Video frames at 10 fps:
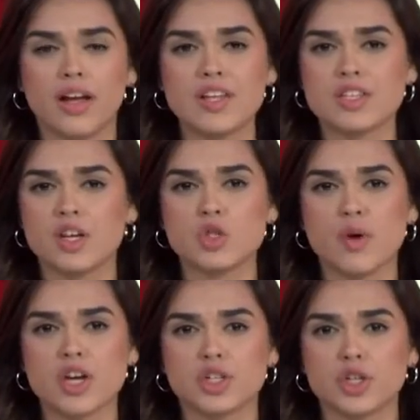It's an
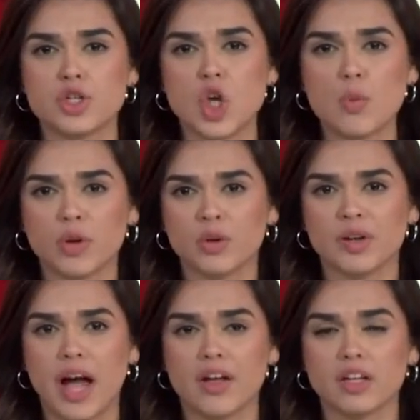especially sobering
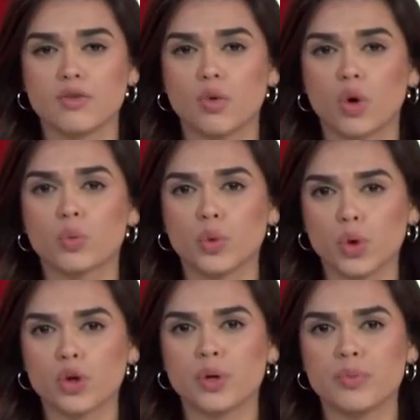reality for
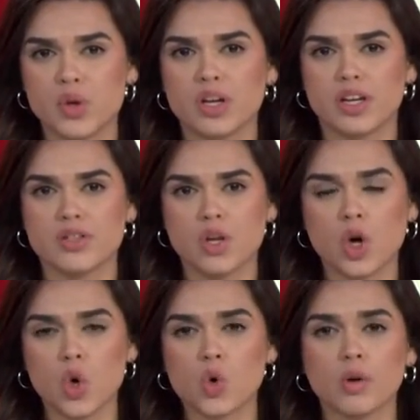rural communities
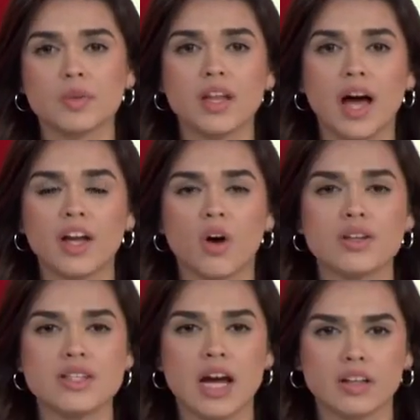who are relying
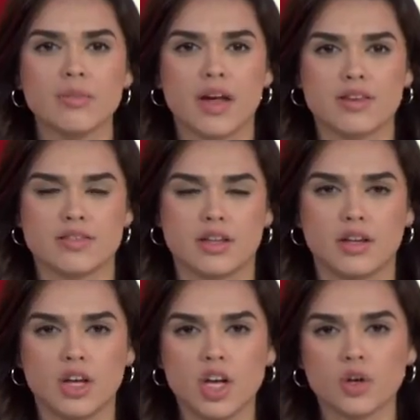on telemedicine.
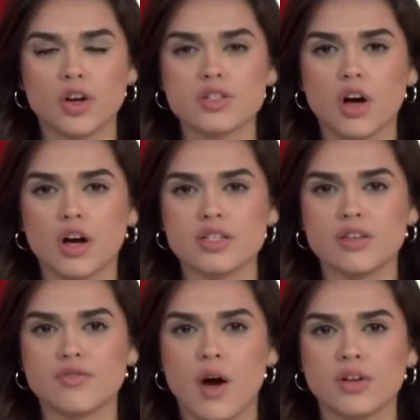Chris Conti
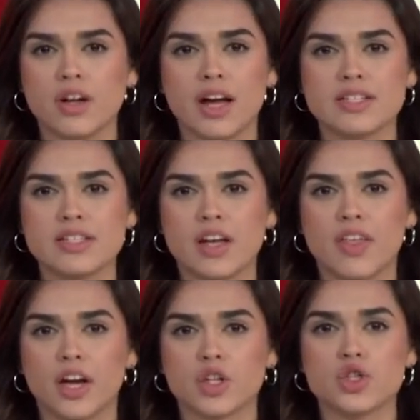found an idea
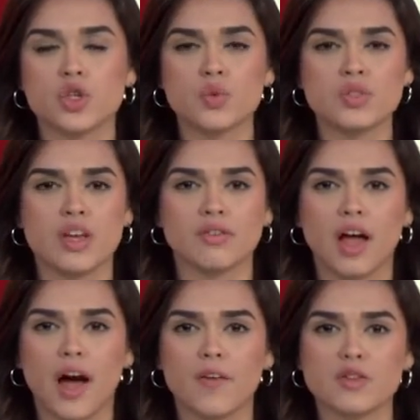that could soon save
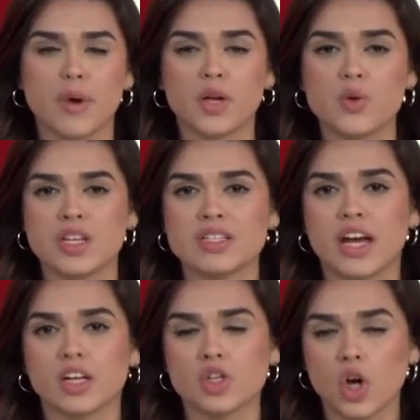lives by using
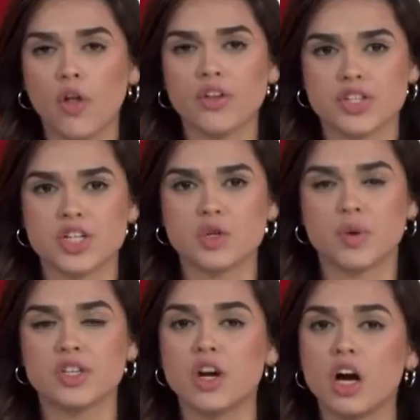technology to
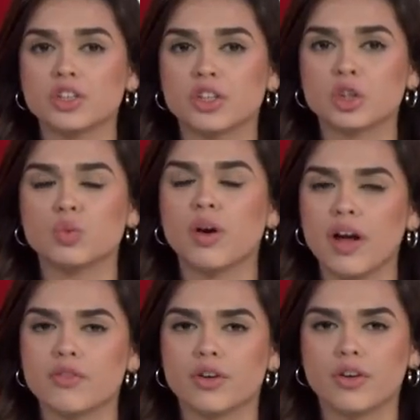bring doctors
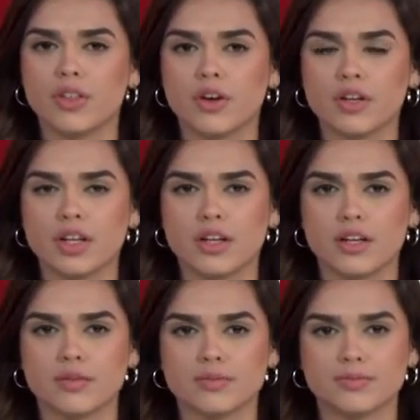wherever they're
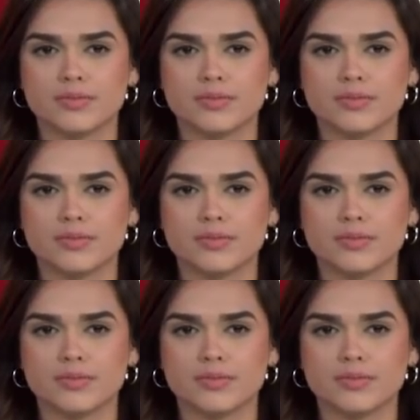needed.